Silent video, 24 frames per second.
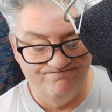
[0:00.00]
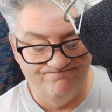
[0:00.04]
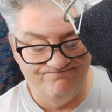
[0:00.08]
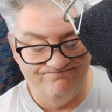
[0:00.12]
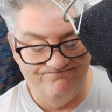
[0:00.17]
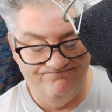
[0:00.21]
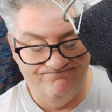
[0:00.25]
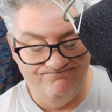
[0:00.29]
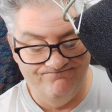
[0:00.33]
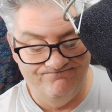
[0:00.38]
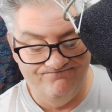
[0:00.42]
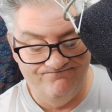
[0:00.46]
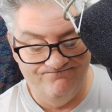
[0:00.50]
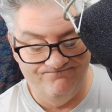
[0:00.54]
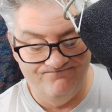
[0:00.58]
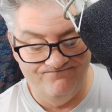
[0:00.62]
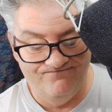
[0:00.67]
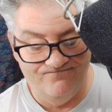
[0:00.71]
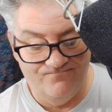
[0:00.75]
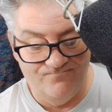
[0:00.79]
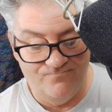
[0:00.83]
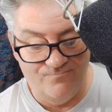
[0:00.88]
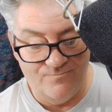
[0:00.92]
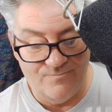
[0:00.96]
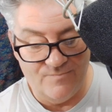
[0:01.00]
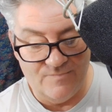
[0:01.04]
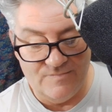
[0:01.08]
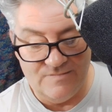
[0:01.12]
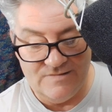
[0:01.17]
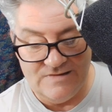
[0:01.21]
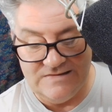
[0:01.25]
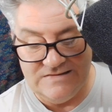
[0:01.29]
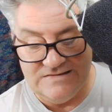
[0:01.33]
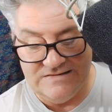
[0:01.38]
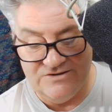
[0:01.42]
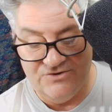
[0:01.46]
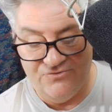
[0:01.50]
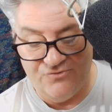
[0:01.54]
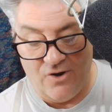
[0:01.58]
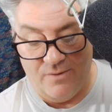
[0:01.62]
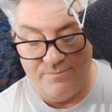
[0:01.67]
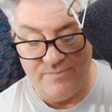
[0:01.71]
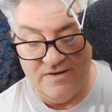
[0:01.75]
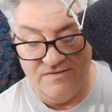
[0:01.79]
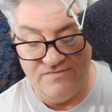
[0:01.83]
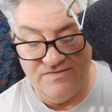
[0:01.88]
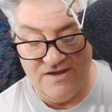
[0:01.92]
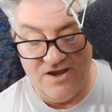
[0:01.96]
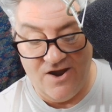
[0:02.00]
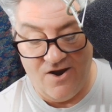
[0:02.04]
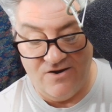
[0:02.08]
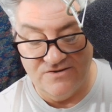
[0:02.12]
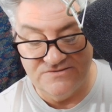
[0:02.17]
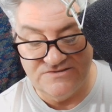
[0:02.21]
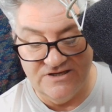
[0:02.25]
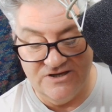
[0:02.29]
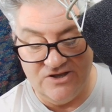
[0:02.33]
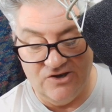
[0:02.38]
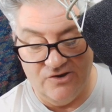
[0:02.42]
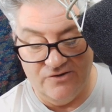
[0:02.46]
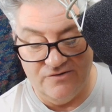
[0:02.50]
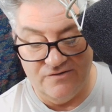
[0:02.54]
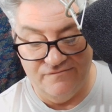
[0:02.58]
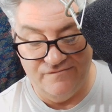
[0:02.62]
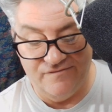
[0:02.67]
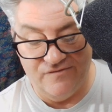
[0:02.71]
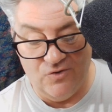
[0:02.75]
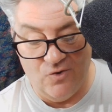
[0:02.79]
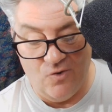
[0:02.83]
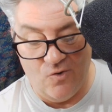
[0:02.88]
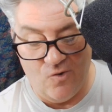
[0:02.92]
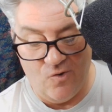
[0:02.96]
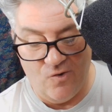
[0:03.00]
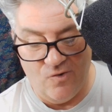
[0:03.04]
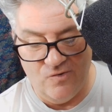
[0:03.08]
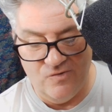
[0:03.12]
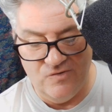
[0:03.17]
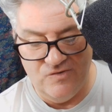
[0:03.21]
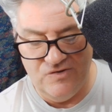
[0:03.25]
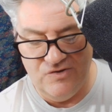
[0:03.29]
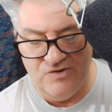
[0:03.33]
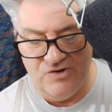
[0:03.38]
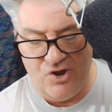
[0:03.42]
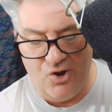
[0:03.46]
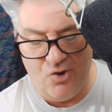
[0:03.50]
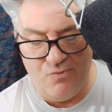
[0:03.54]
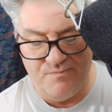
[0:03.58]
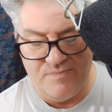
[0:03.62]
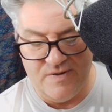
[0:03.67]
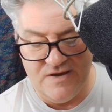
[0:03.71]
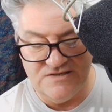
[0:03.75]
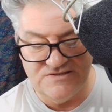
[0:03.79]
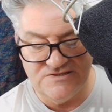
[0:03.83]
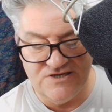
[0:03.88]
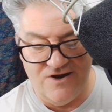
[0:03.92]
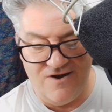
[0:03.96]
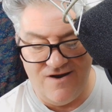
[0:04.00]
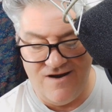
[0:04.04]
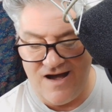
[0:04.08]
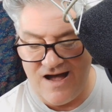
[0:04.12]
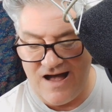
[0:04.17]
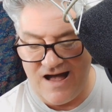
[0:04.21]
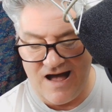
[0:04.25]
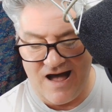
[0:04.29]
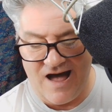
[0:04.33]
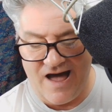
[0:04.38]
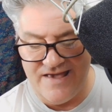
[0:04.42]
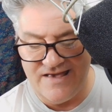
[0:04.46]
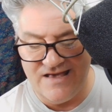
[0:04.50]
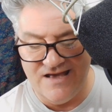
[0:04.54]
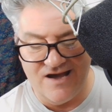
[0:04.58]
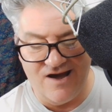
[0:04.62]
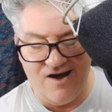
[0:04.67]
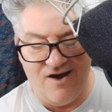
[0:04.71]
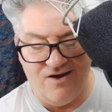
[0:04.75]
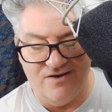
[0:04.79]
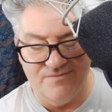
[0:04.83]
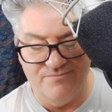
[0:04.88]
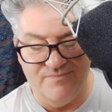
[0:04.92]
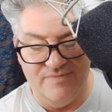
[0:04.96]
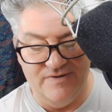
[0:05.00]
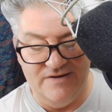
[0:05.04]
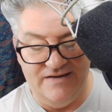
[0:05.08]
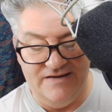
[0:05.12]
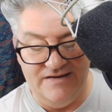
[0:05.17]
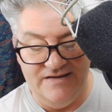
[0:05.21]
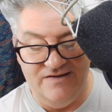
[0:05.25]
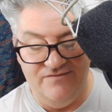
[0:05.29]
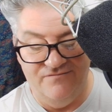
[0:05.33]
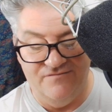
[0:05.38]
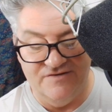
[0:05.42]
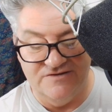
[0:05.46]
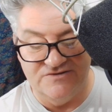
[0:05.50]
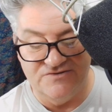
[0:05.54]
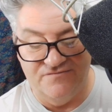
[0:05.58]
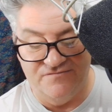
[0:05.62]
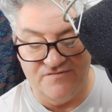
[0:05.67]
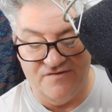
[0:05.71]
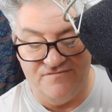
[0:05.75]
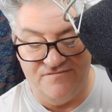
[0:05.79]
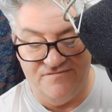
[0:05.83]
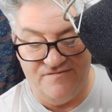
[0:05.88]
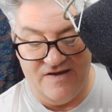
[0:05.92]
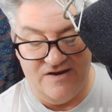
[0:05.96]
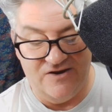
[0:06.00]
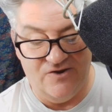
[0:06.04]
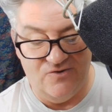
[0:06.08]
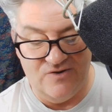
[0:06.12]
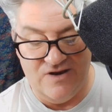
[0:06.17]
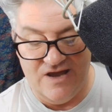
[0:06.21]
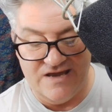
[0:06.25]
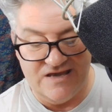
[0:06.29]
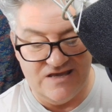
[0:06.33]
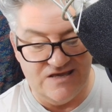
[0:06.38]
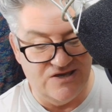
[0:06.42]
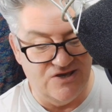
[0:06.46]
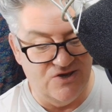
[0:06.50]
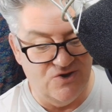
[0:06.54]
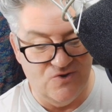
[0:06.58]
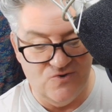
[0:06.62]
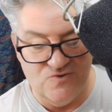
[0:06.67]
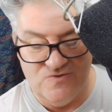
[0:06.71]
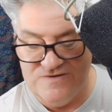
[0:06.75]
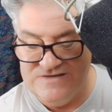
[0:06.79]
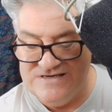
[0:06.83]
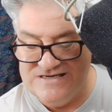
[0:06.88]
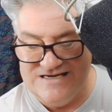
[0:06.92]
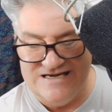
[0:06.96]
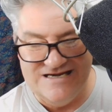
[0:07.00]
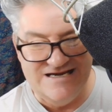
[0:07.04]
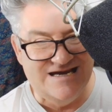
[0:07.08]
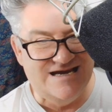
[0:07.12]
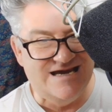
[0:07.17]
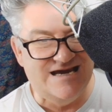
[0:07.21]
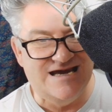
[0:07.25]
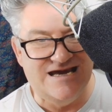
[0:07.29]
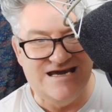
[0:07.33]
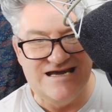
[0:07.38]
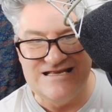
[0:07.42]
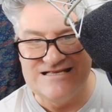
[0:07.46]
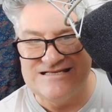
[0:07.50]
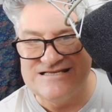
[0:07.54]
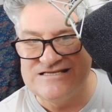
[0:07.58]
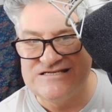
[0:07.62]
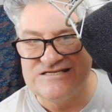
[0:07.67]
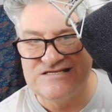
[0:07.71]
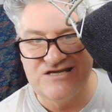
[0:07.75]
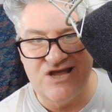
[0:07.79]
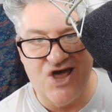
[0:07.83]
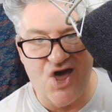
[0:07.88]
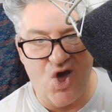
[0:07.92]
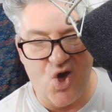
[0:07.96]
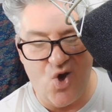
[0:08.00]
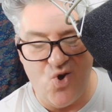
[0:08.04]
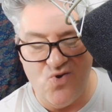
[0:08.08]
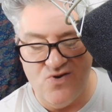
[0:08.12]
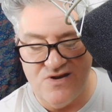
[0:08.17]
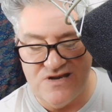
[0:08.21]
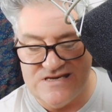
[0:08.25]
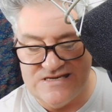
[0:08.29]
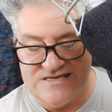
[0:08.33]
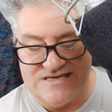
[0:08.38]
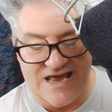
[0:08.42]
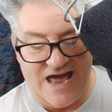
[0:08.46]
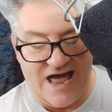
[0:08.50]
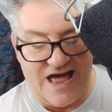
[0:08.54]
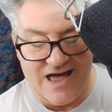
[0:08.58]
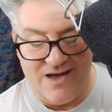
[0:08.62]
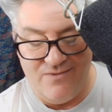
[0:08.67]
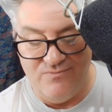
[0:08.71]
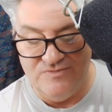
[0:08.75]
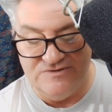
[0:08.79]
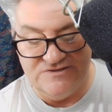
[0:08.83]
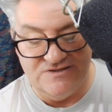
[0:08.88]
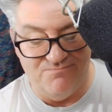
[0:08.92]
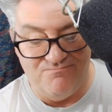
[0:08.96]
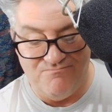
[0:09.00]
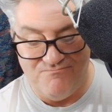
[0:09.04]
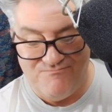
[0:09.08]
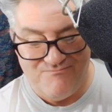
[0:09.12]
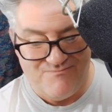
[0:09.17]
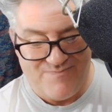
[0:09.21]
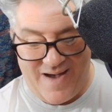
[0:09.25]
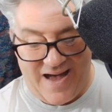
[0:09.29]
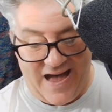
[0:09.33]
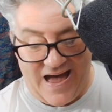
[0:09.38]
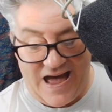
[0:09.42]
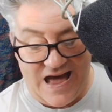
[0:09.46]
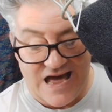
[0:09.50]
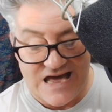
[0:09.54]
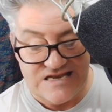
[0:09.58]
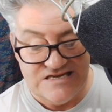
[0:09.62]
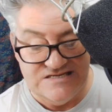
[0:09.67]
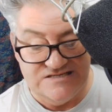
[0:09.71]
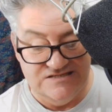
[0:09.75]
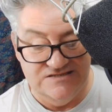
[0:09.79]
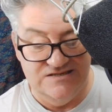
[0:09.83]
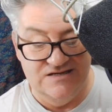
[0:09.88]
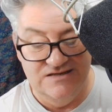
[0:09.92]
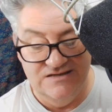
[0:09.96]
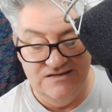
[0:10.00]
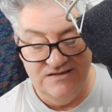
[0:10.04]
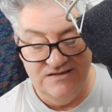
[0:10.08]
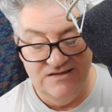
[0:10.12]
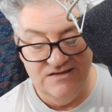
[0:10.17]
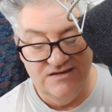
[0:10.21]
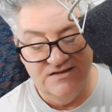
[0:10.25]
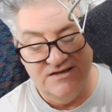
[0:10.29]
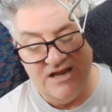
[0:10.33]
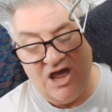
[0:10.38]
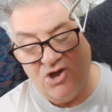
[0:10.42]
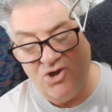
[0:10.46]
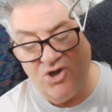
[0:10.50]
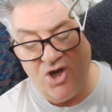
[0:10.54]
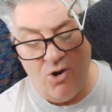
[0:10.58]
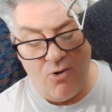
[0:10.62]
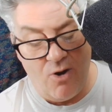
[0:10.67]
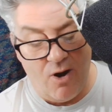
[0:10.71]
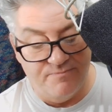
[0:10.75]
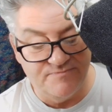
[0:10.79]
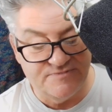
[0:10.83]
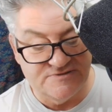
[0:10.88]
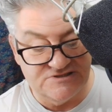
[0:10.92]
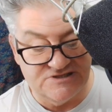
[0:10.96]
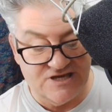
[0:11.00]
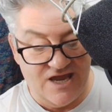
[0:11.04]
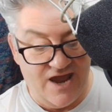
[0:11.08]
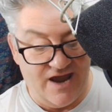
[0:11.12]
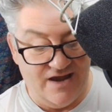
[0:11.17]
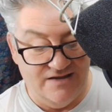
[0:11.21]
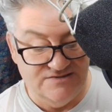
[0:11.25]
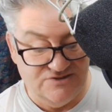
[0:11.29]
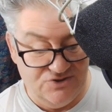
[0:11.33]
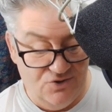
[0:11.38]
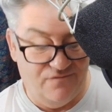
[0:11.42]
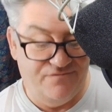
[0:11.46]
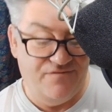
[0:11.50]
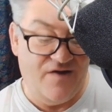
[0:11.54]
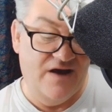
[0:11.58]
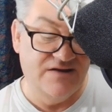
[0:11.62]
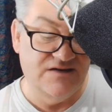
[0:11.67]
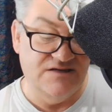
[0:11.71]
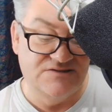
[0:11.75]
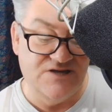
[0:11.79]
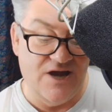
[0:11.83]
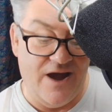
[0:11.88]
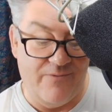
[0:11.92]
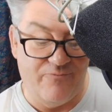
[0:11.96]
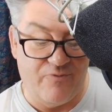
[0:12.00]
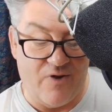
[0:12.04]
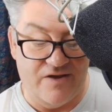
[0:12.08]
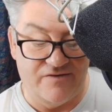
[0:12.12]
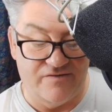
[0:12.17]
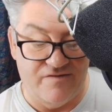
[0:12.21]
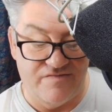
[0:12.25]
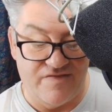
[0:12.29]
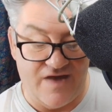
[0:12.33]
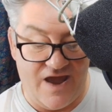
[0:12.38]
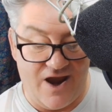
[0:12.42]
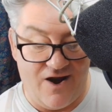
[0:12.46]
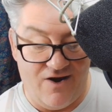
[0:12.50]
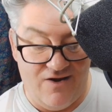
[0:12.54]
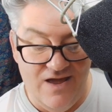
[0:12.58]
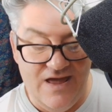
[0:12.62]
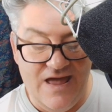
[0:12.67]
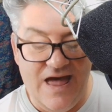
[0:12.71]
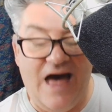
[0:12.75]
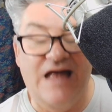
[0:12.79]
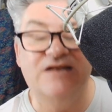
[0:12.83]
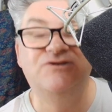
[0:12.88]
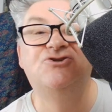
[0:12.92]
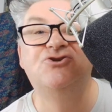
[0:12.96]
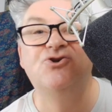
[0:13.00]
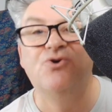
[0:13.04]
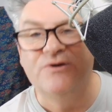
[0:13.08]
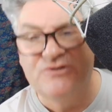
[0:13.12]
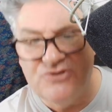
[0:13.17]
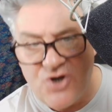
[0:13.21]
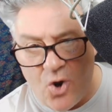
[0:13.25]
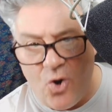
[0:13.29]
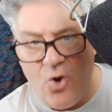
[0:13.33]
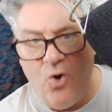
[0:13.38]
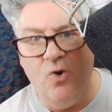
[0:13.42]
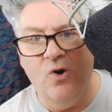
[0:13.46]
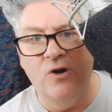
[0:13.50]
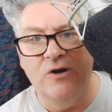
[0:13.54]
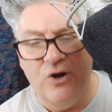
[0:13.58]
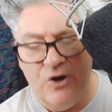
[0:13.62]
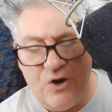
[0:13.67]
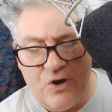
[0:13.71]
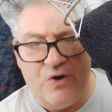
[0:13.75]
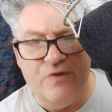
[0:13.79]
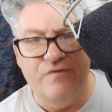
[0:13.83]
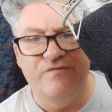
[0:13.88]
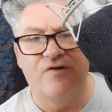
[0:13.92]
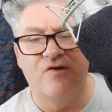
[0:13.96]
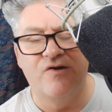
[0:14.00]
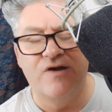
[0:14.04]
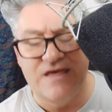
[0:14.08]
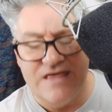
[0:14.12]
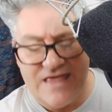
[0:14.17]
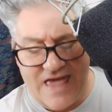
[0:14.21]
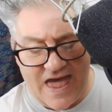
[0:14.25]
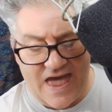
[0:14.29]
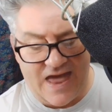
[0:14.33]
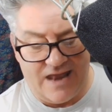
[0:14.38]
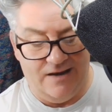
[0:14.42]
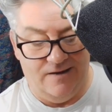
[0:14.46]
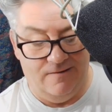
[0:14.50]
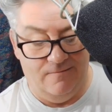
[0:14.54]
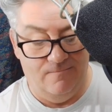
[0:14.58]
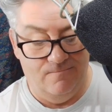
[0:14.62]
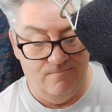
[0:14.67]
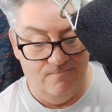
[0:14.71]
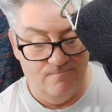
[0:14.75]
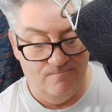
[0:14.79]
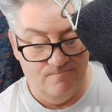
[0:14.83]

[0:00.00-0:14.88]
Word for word: Hmm, dropping the article on the floor. You know, Peter, I can't believe it of a fellow like you. It's so damned bad. Now go upstairs, you'll find a typewriter there, and do it all over again.